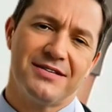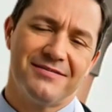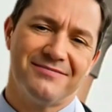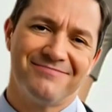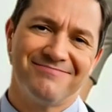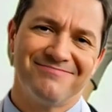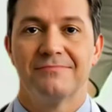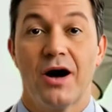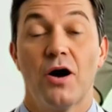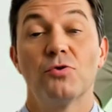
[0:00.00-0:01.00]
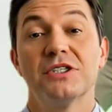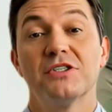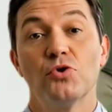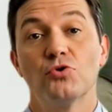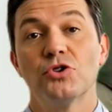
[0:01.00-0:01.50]
or twisting the knee
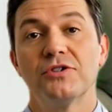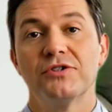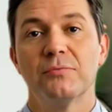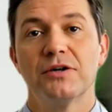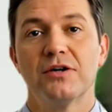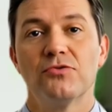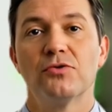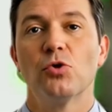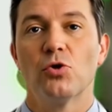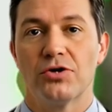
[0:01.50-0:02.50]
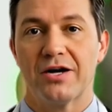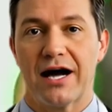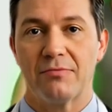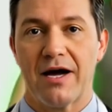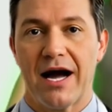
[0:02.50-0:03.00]
inward.
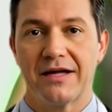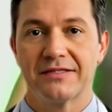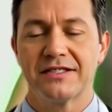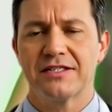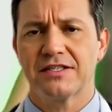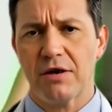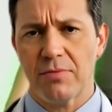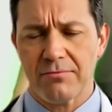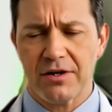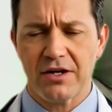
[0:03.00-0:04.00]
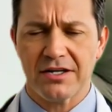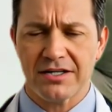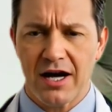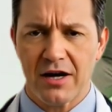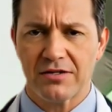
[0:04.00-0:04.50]
Many people also rush through the
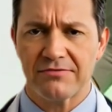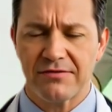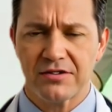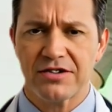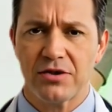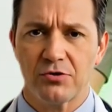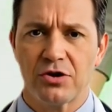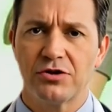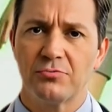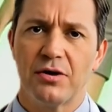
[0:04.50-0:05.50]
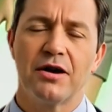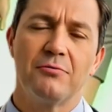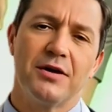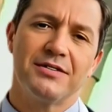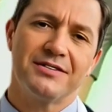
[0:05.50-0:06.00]
movement, losing
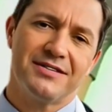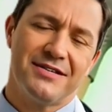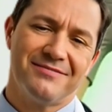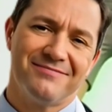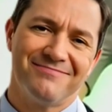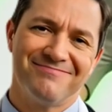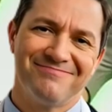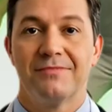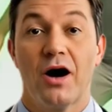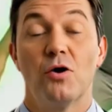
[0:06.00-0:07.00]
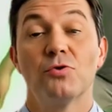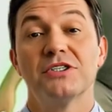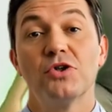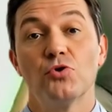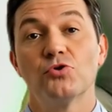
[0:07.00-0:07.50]
balance and stability, which
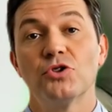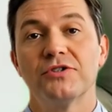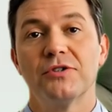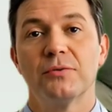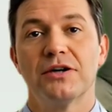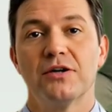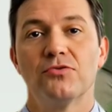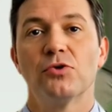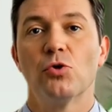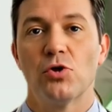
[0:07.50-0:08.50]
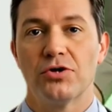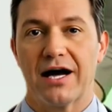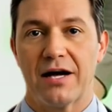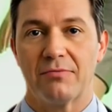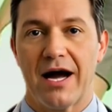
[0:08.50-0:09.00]
increases the risk of slips or
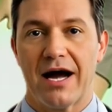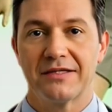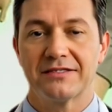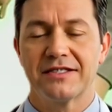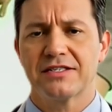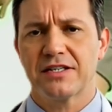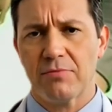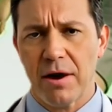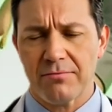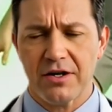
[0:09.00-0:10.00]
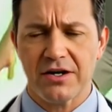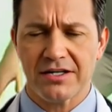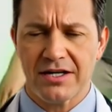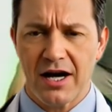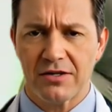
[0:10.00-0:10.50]
joint strain.
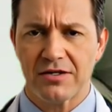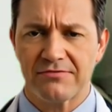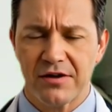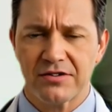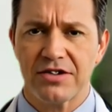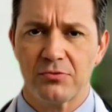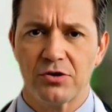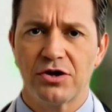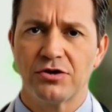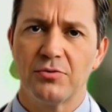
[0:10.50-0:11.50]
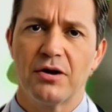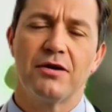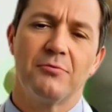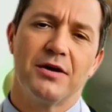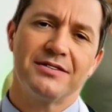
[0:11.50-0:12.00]
Even small
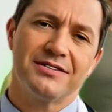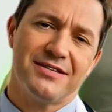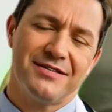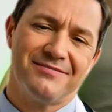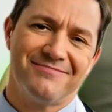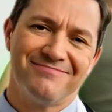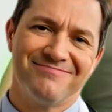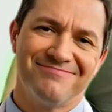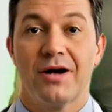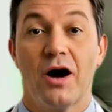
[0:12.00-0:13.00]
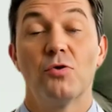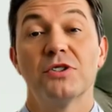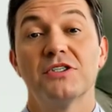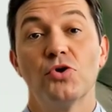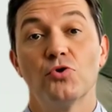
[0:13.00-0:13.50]
repeated errors every day can
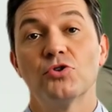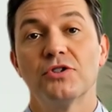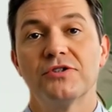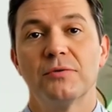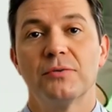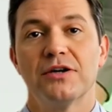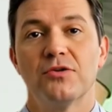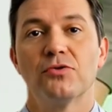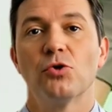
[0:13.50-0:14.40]
add up, causing